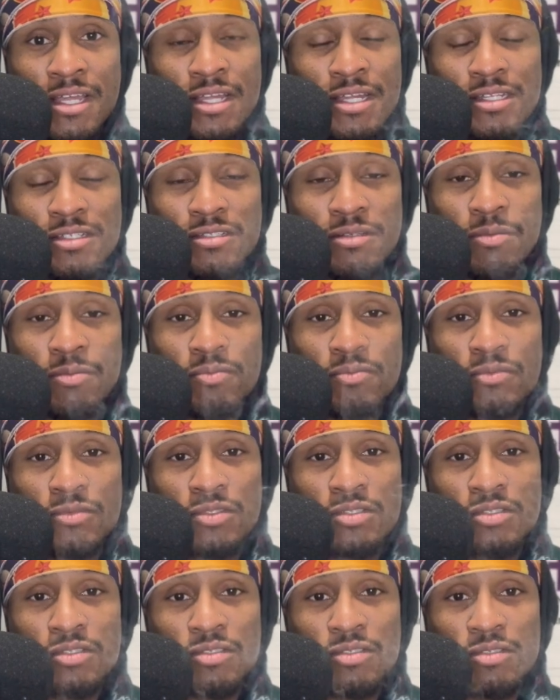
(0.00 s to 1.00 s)
some
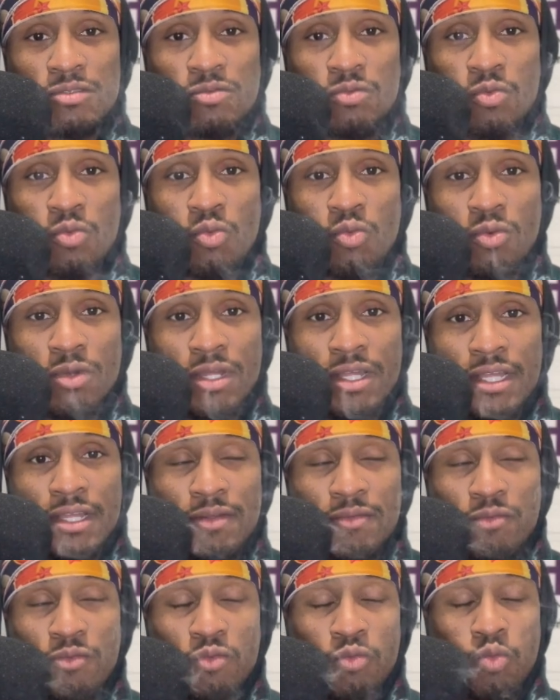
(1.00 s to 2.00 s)

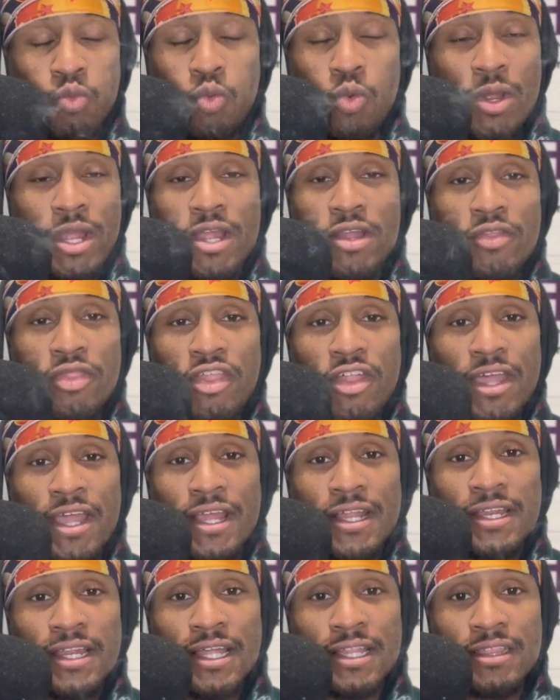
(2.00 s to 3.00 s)
weird
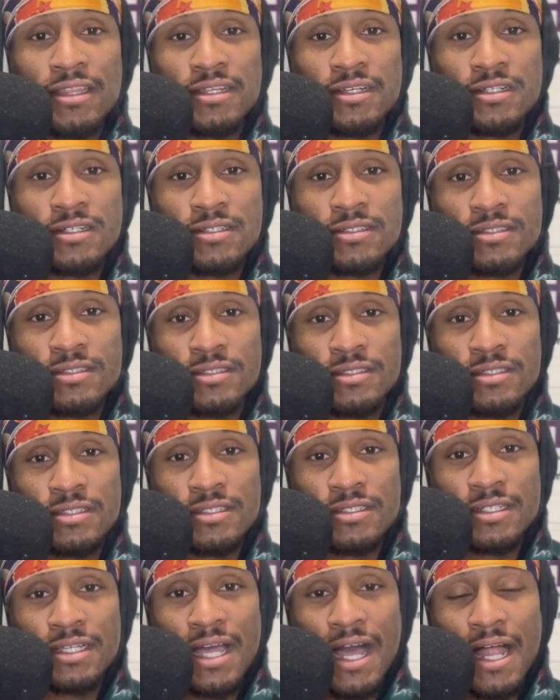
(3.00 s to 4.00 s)
thing that the
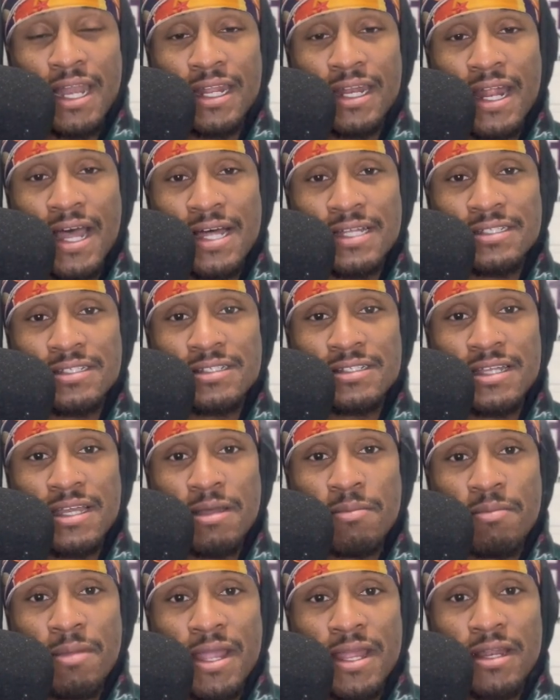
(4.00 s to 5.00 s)
colonizers
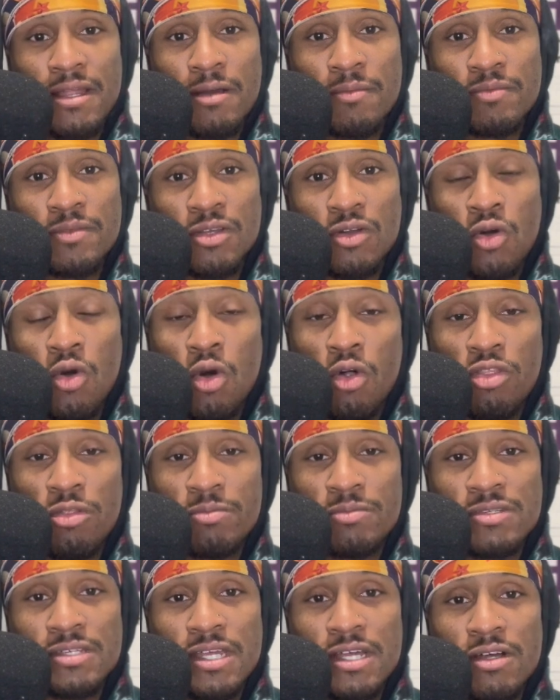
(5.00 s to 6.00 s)
there made up to call
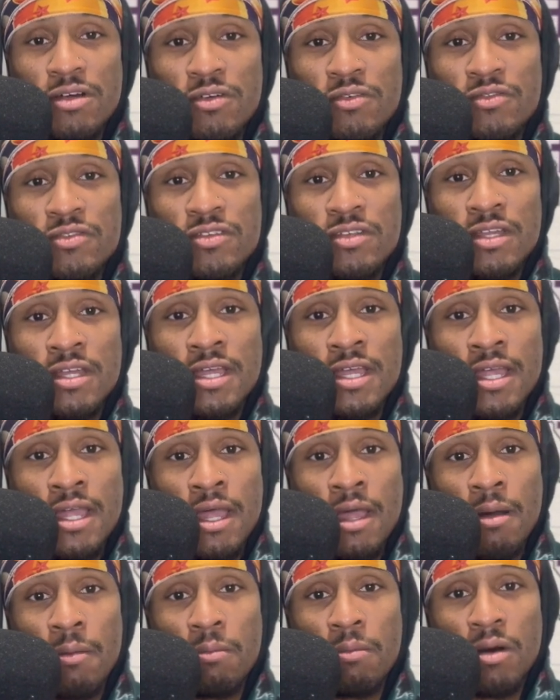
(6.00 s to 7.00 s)
themselves.
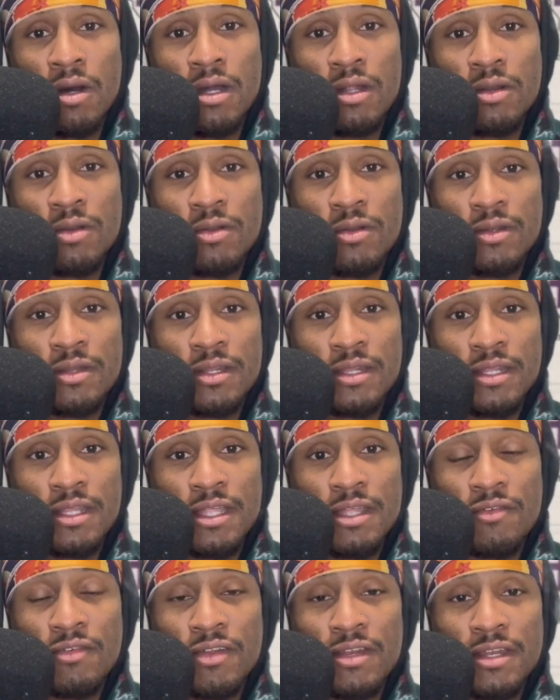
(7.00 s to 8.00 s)
But
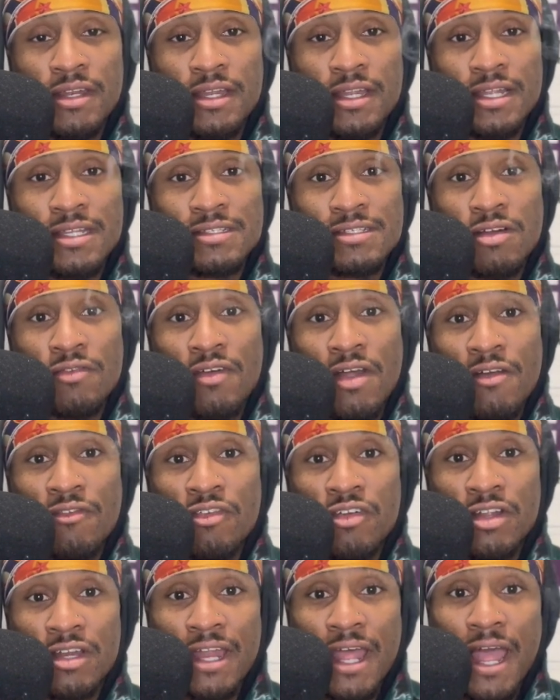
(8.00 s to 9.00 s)
even in South
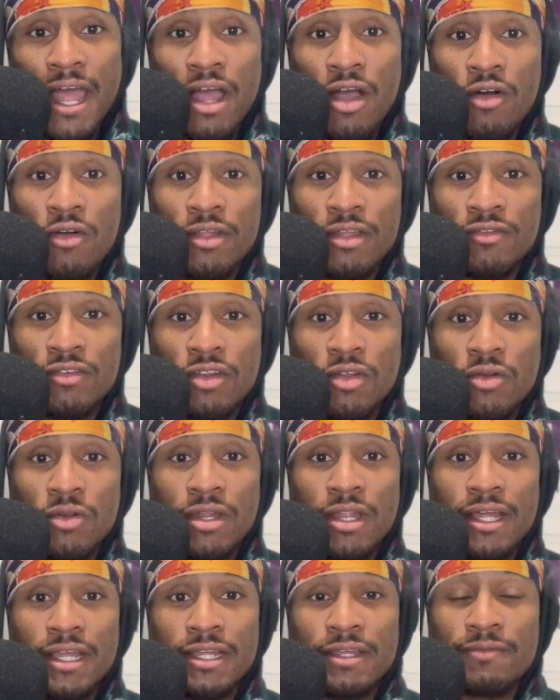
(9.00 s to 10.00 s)
Africa now, even though
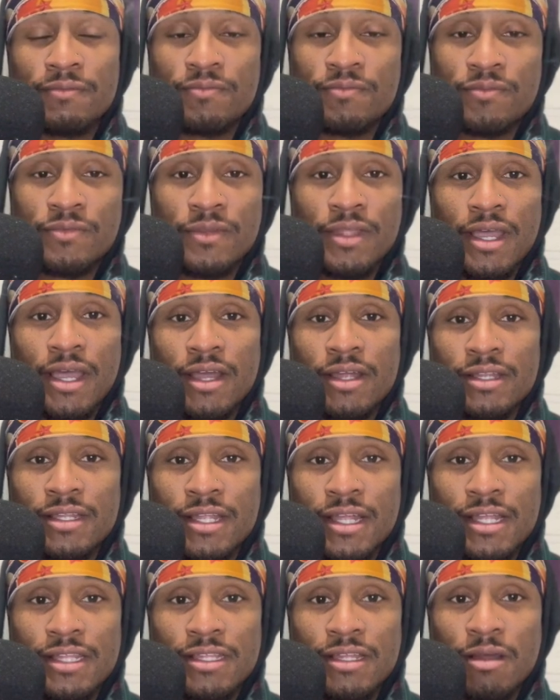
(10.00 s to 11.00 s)
like not
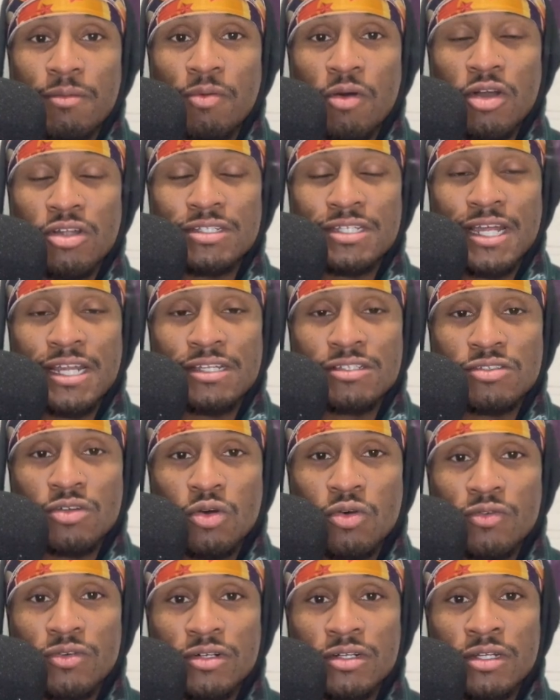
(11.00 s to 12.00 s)
that the apartheid is
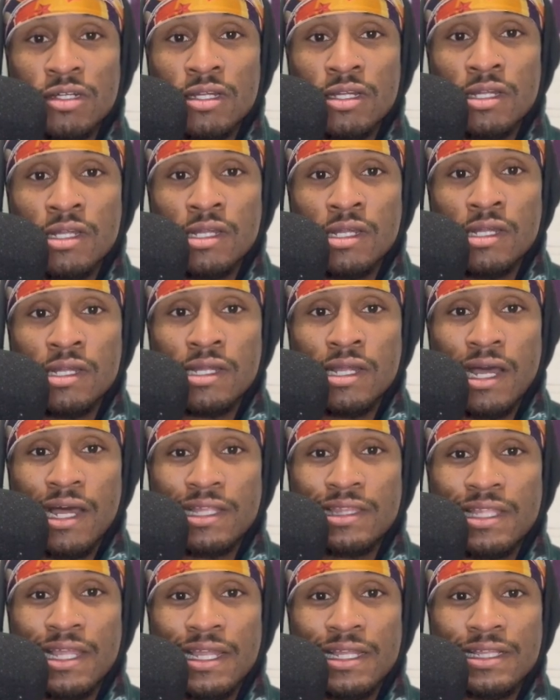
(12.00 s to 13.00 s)
over, I
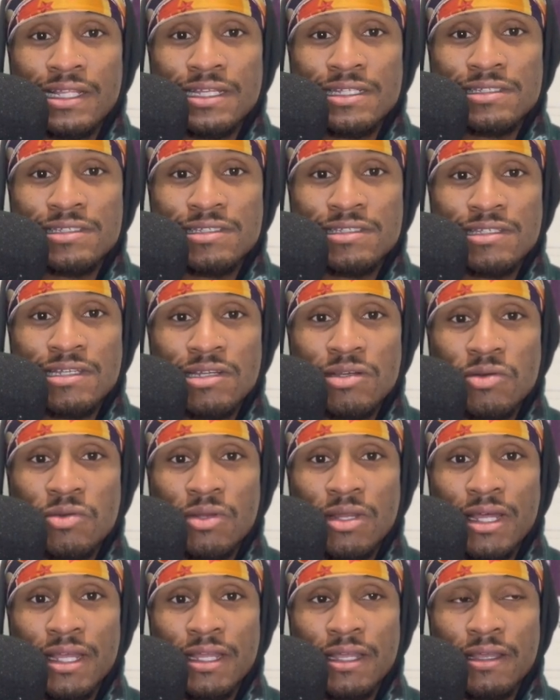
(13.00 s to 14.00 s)
think there's still
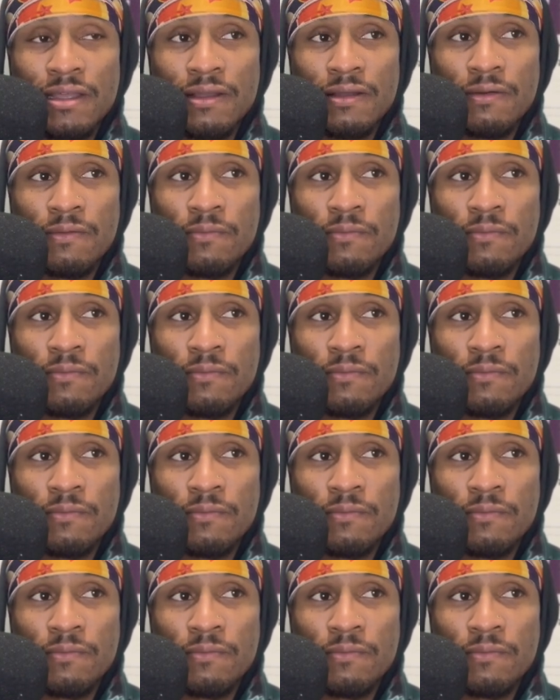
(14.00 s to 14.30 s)
like